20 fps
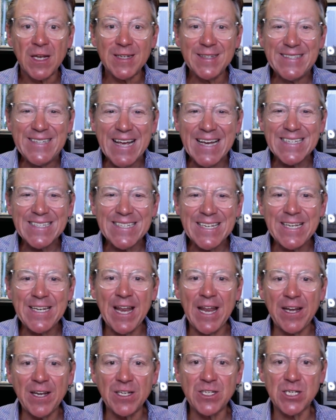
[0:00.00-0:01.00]

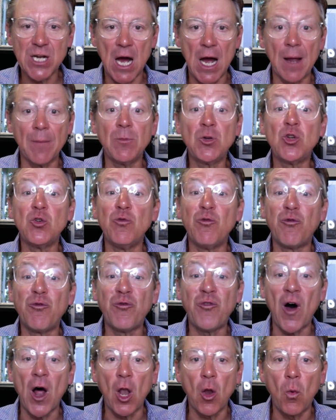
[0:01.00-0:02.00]
designated time to
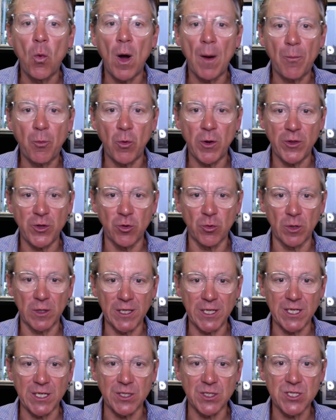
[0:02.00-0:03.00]
follow up with your
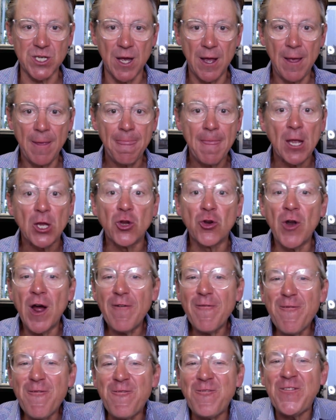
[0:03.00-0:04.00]
leads? You're
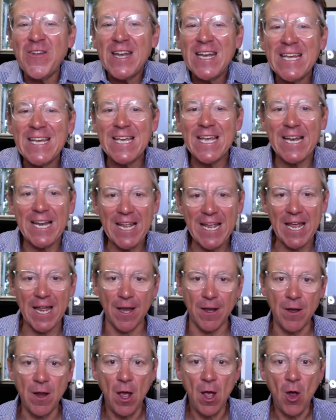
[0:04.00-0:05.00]
not fitting it
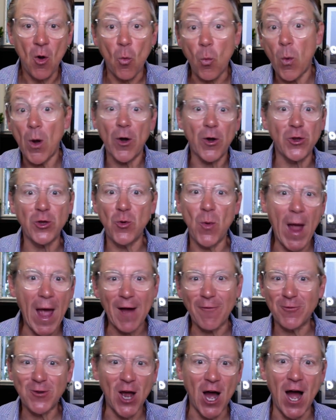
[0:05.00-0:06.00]
in where you
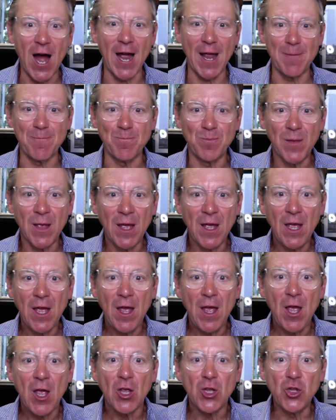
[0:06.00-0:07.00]
have time
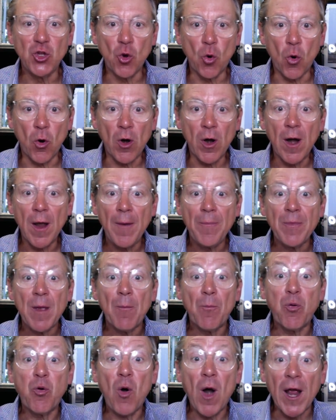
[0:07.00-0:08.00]
you're
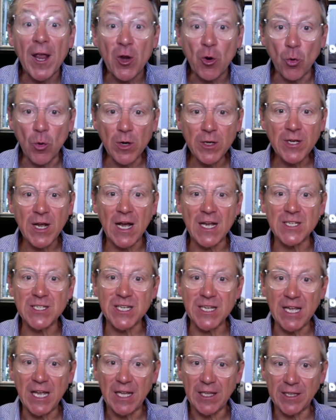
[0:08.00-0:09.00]

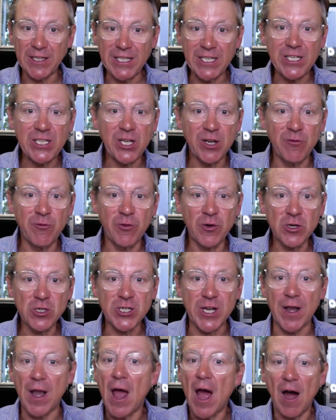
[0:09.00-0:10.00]
prioritizing lead
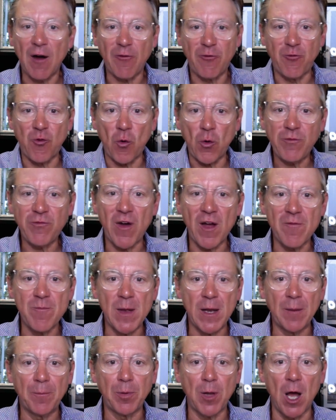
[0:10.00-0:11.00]
conversion. A 45
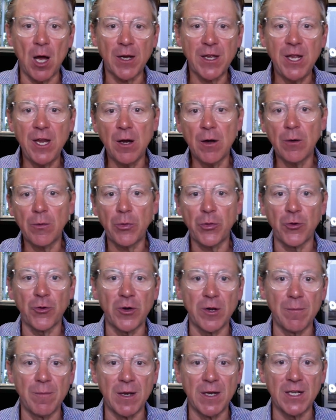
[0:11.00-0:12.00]
minute block here,
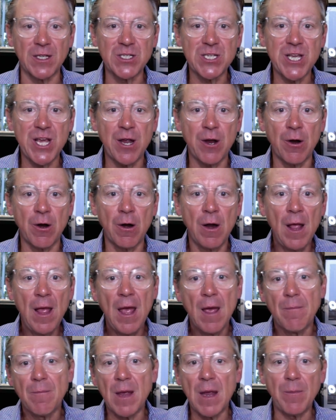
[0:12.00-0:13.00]
30 minutes here,
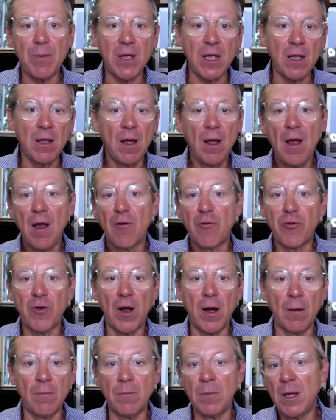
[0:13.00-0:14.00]
maybe
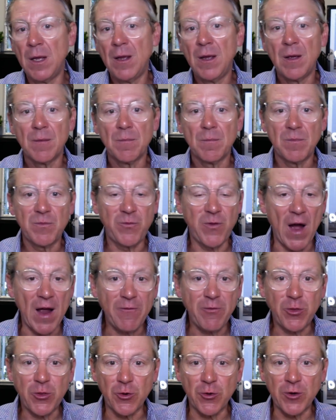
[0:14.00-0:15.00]
from
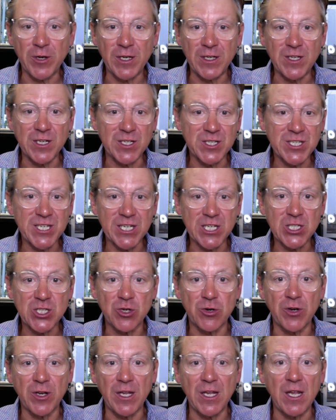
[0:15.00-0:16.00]
5:30 to
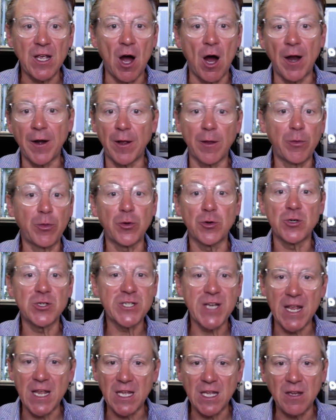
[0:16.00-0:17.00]
6:30 on a
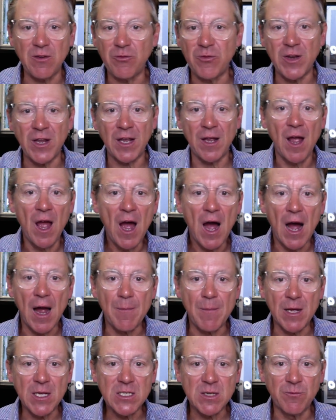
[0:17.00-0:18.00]
Thursday evening, I
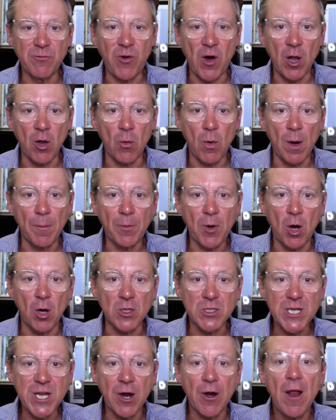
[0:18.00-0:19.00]
make some follow-up
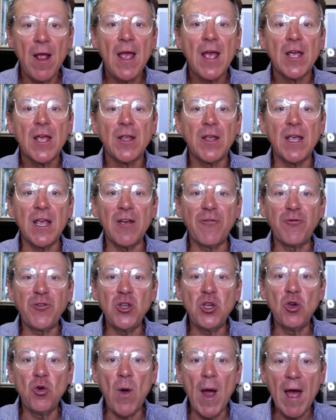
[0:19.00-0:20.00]
calls here. If
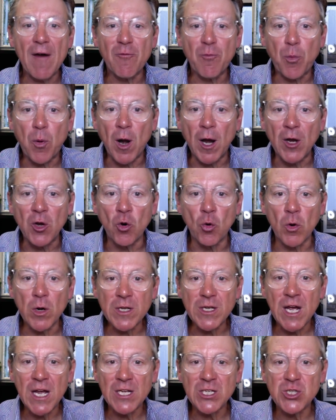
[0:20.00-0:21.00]
you have
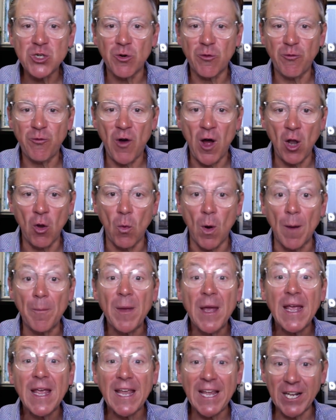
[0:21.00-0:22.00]
prioritized your follow-up,
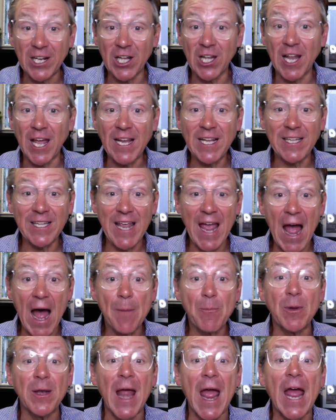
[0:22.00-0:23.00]
it'll likely
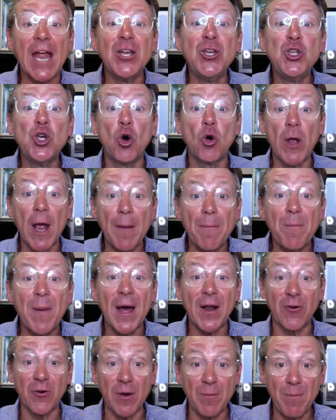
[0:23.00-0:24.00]
happen and you'll get
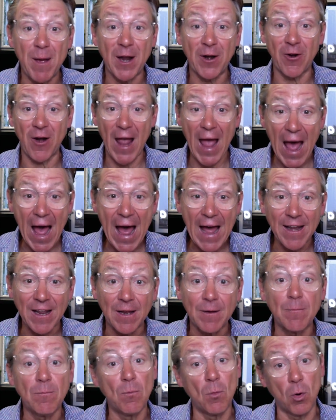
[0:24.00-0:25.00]
better and better at
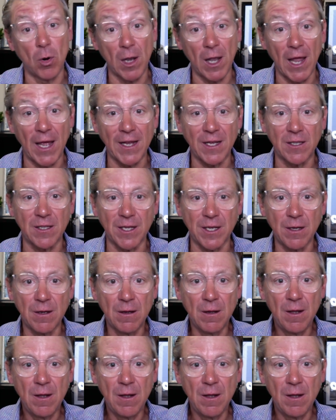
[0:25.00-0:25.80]
it more likely.